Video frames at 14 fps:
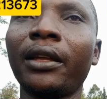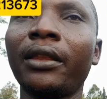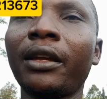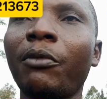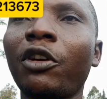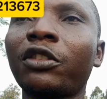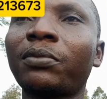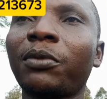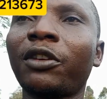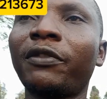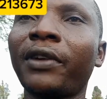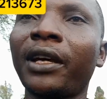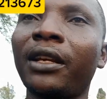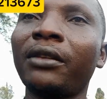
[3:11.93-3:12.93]
box
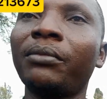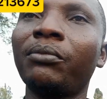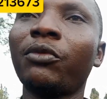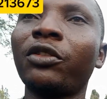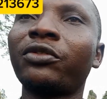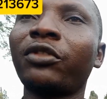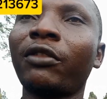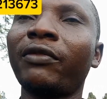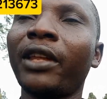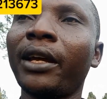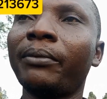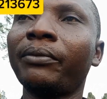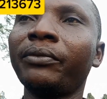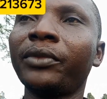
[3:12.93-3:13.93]
profile, most of
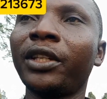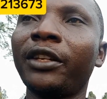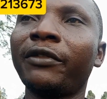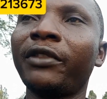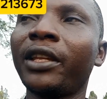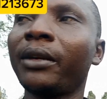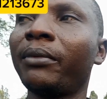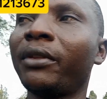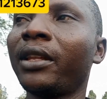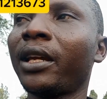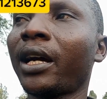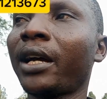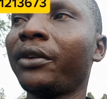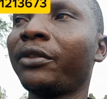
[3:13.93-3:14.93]
them, if the
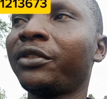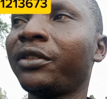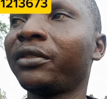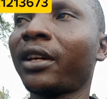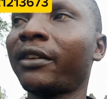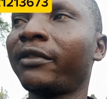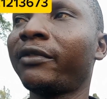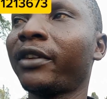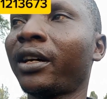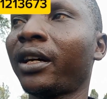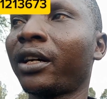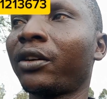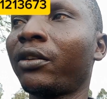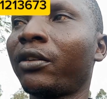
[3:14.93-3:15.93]
iron sheets have
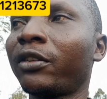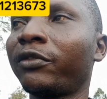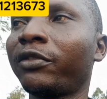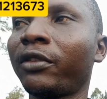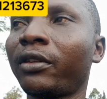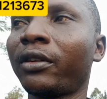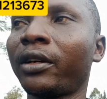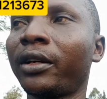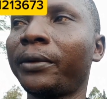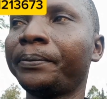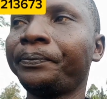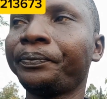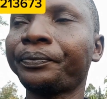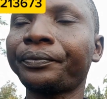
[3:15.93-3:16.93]
gone for
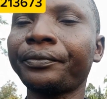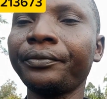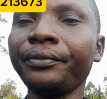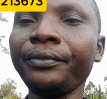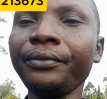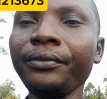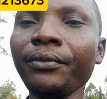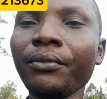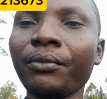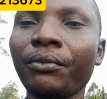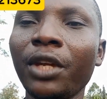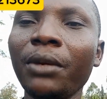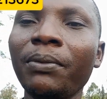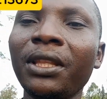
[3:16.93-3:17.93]

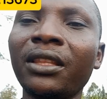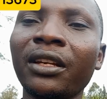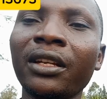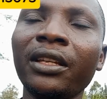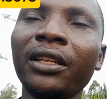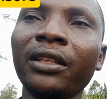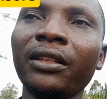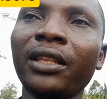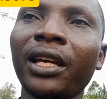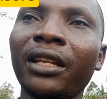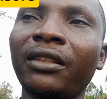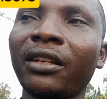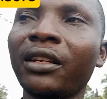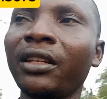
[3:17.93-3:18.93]
maybe they are
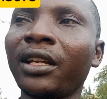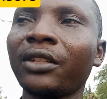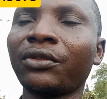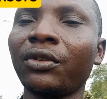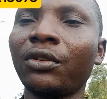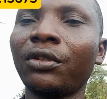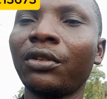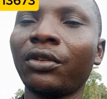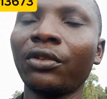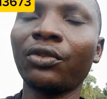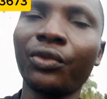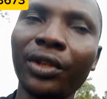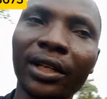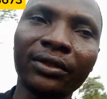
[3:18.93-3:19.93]
3 years old or
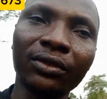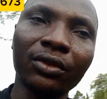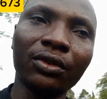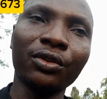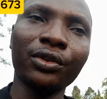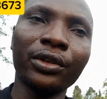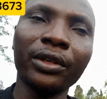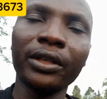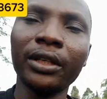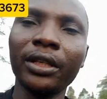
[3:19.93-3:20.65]
2 years old,